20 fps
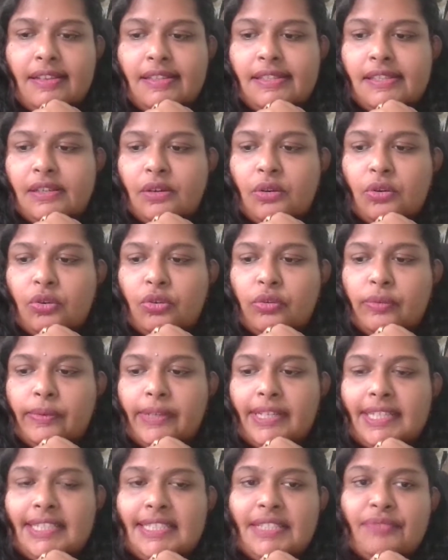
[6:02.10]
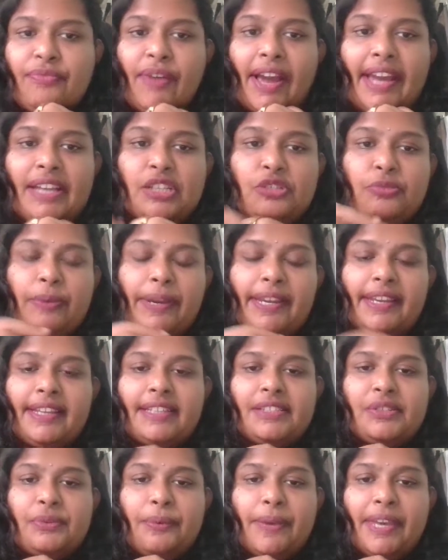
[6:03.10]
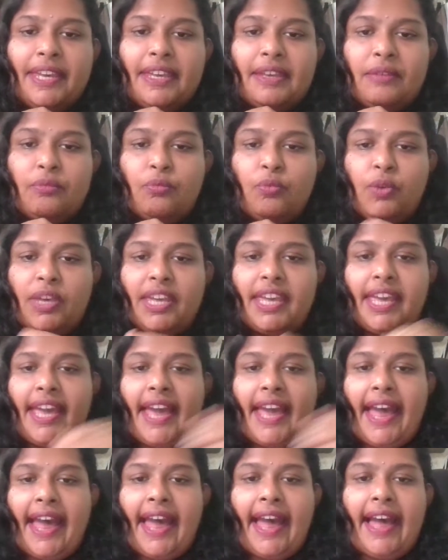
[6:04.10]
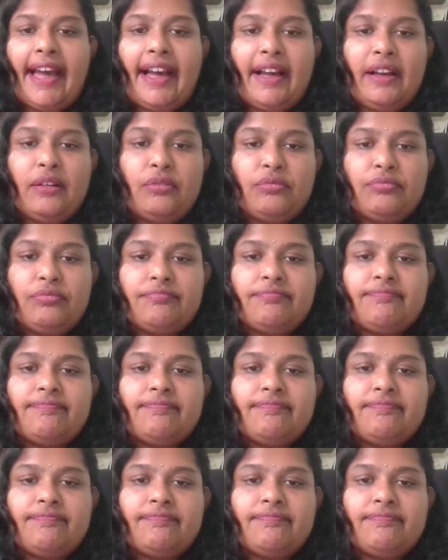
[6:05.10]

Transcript: So it's 5:23. We have